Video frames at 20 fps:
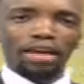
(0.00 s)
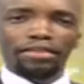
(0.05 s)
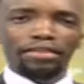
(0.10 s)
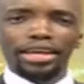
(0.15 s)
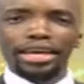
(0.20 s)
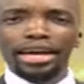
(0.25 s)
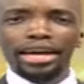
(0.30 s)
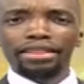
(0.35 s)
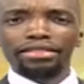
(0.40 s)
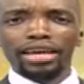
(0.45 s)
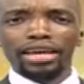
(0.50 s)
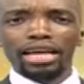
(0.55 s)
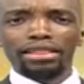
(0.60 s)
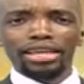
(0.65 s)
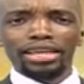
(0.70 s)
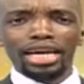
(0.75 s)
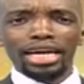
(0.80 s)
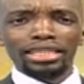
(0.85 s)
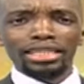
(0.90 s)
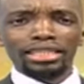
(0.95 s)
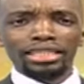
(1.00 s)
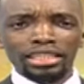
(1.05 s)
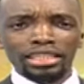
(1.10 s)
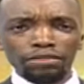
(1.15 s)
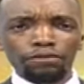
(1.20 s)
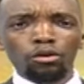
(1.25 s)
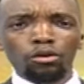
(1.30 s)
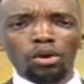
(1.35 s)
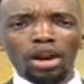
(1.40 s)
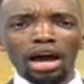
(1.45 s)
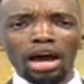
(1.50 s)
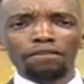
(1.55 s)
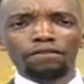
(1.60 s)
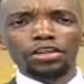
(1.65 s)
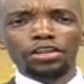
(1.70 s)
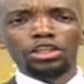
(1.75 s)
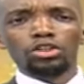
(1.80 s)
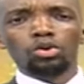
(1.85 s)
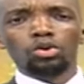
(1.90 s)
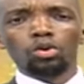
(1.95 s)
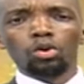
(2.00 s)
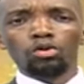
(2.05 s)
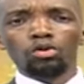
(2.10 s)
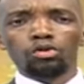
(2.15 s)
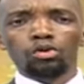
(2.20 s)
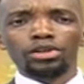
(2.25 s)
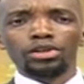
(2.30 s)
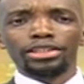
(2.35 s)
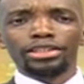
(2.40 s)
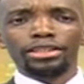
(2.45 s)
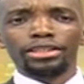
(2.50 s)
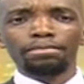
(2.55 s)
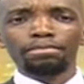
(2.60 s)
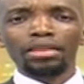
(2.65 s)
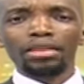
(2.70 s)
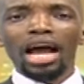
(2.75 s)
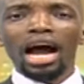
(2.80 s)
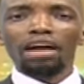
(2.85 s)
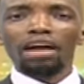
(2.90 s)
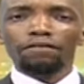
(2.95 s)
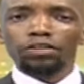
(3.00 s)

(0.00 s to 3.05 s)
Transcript: they, they are their Civil Aviation Authority have